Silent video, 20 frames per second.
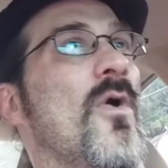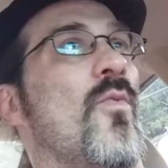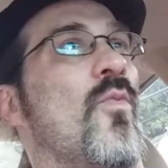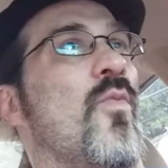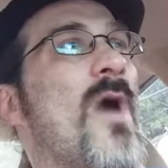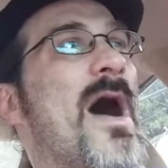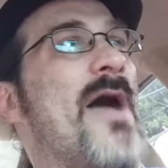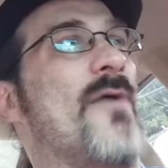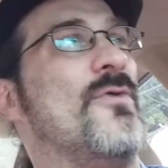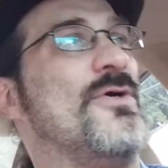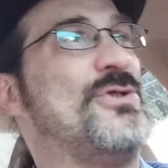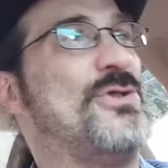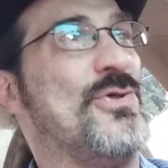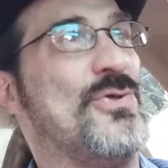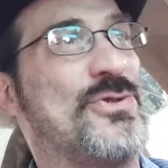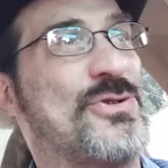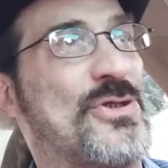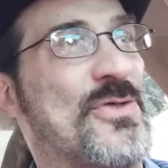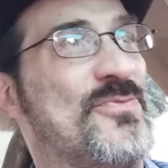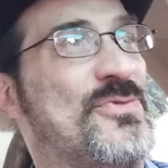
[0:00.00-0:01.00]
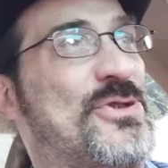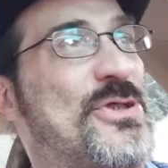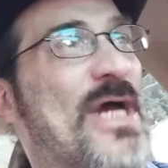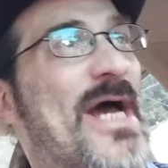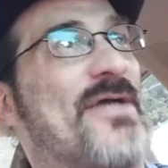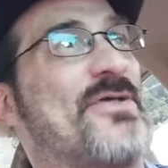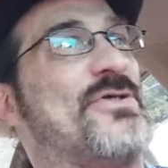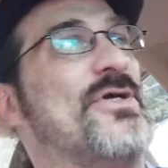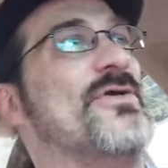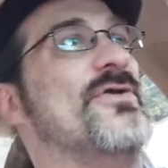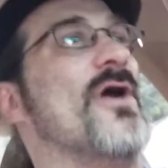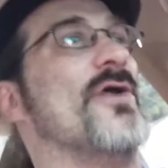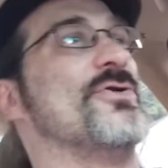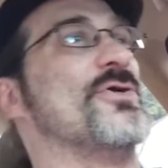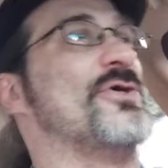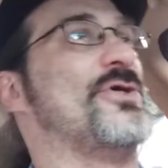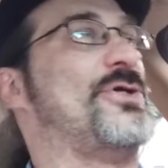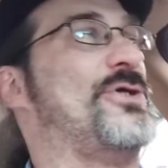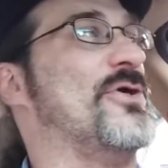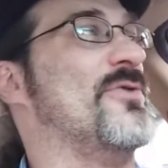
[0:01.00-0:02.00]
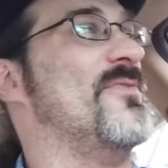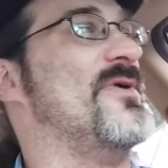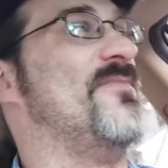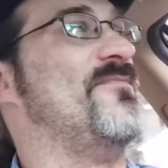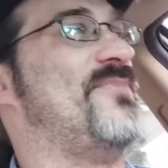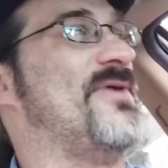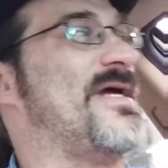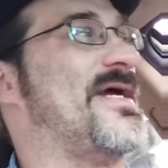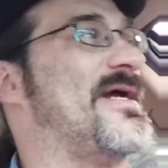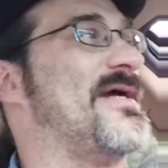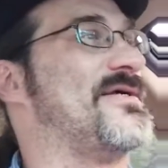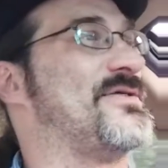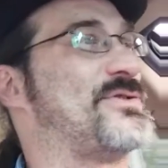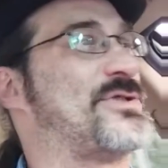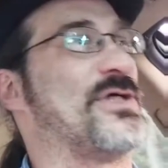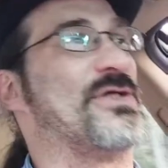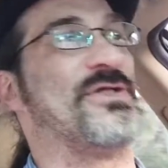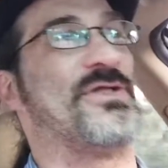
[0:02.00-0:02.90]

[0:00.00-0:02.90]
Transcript: Why would you subject another human being to